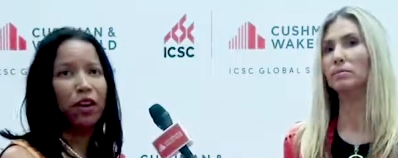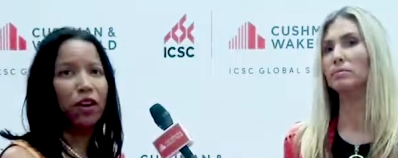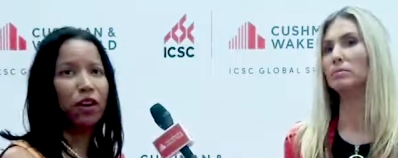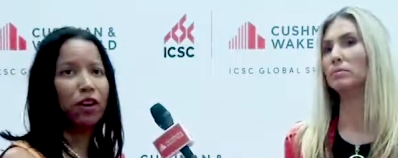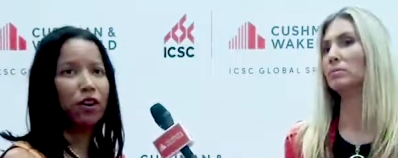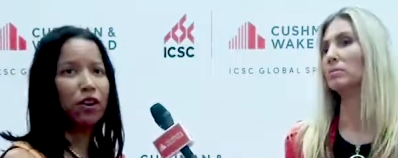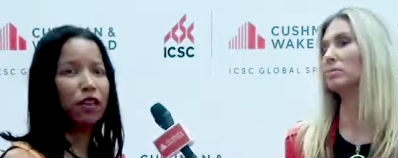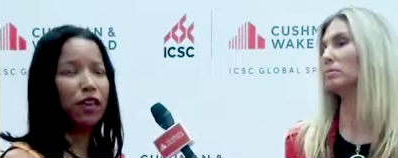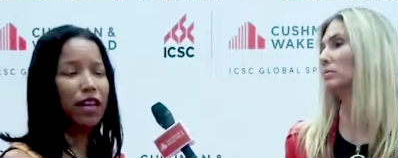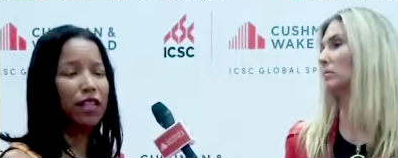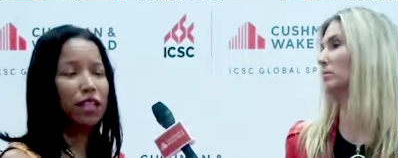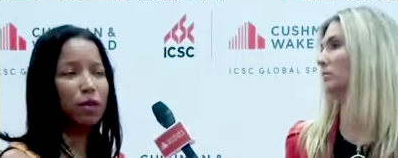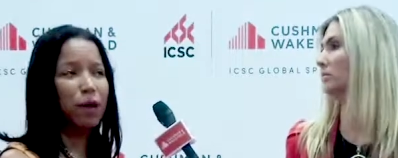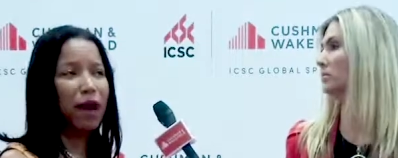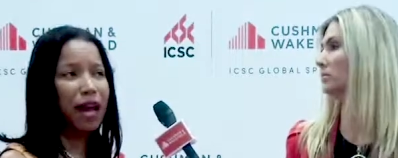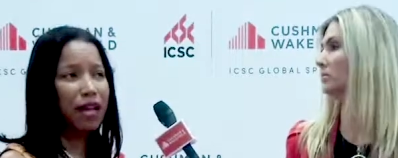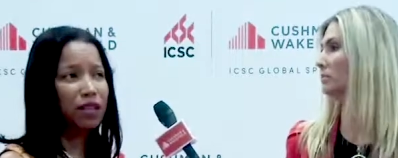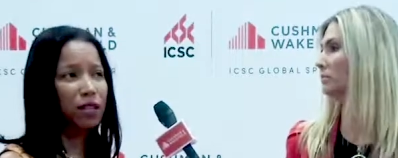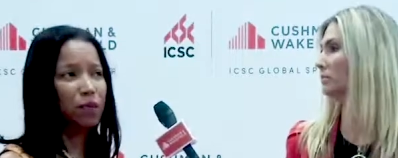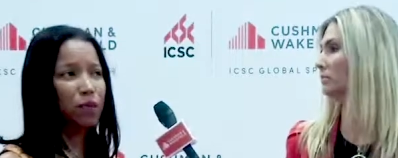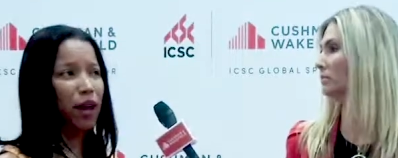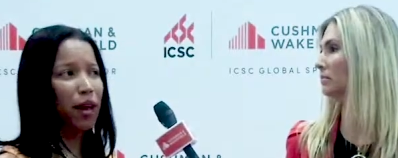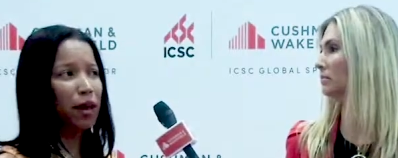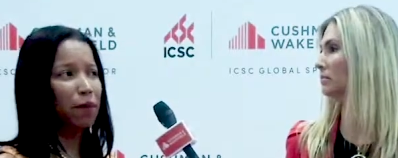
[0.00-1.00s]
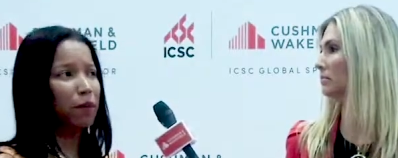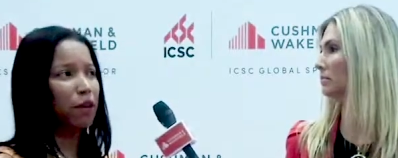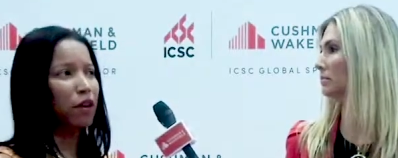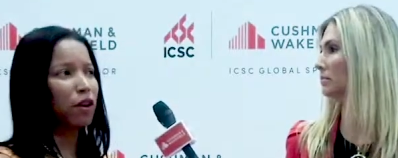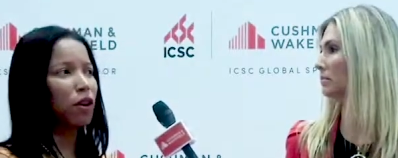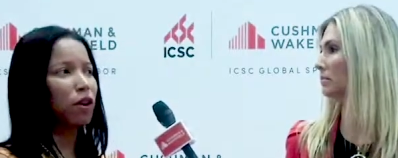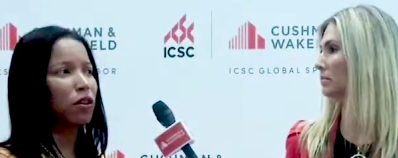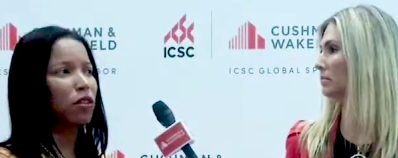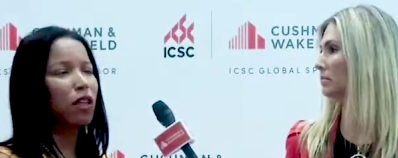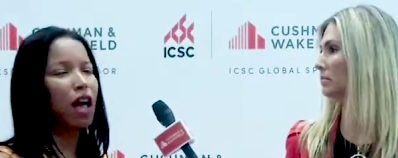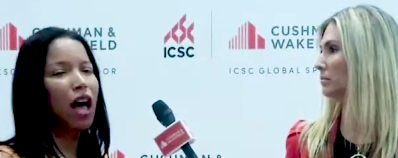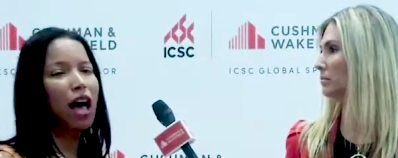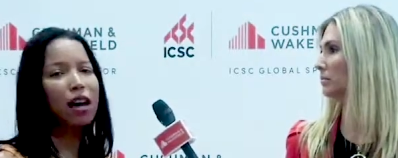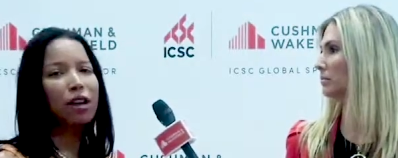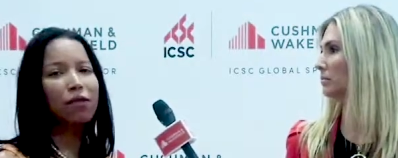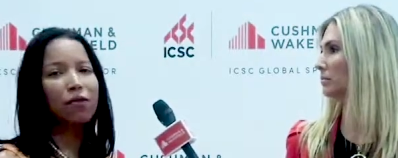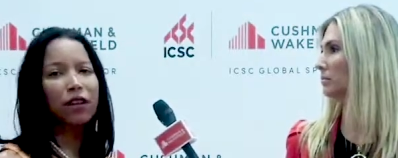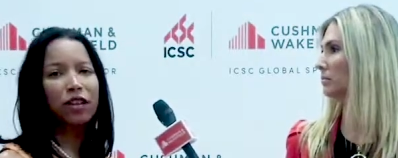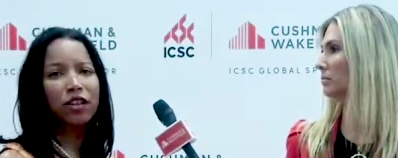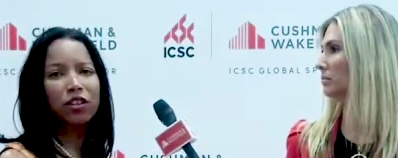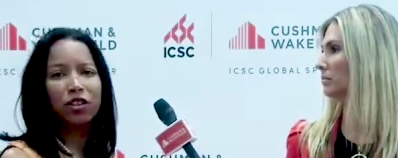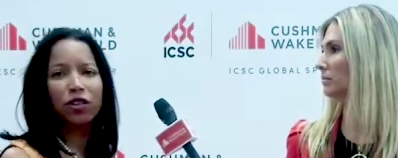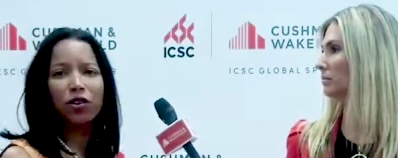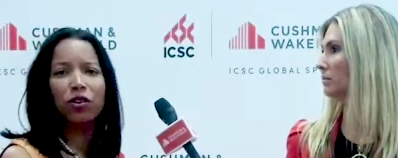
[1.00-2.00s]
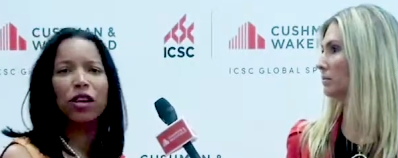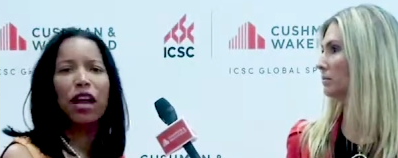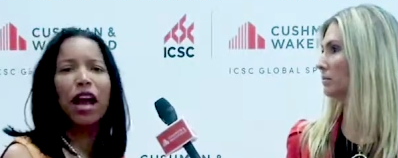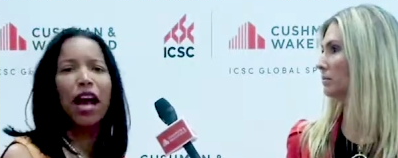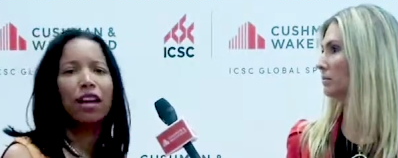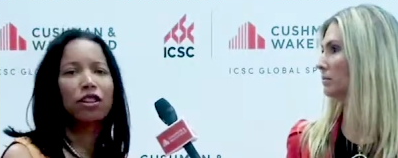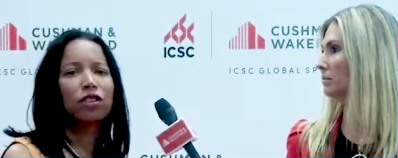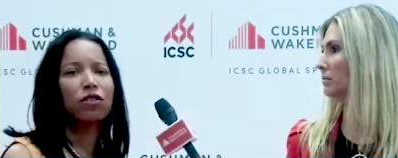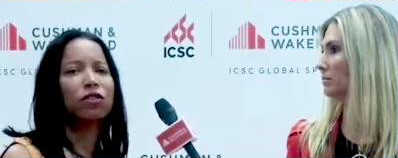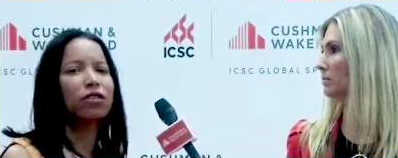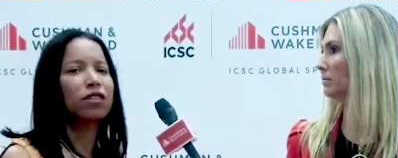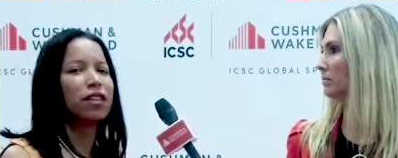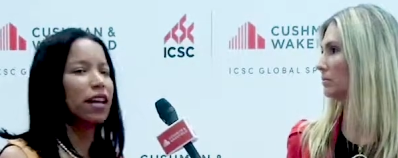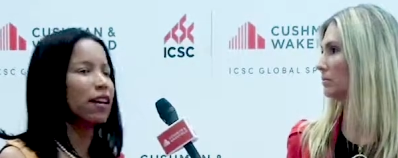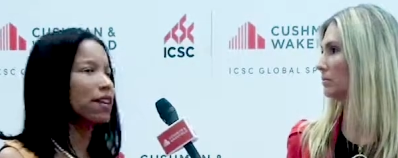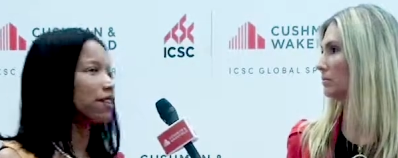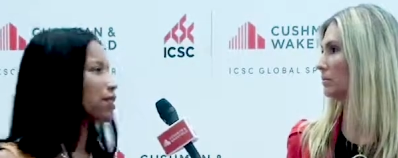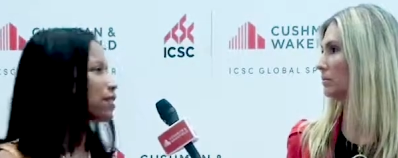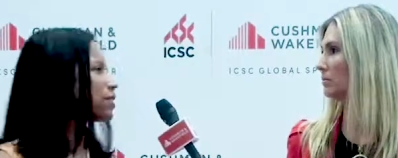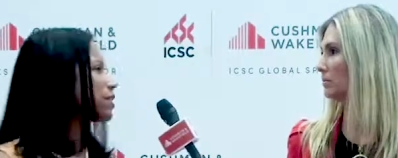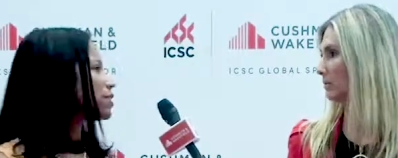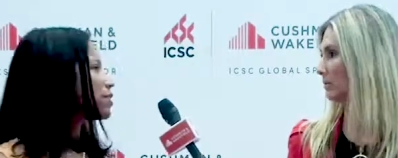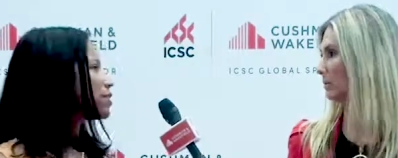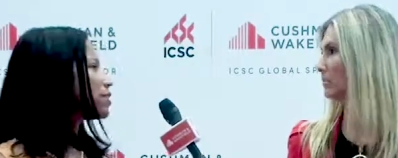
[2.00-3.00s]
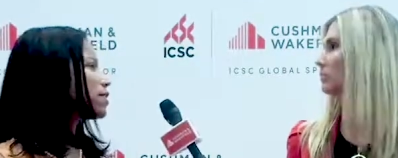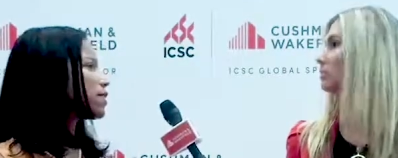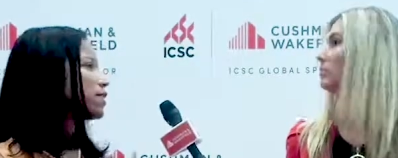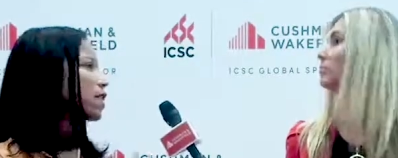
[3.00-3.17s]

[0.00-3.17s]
Speaker 1: or that's passing by me, are a lot of international tenants, and this is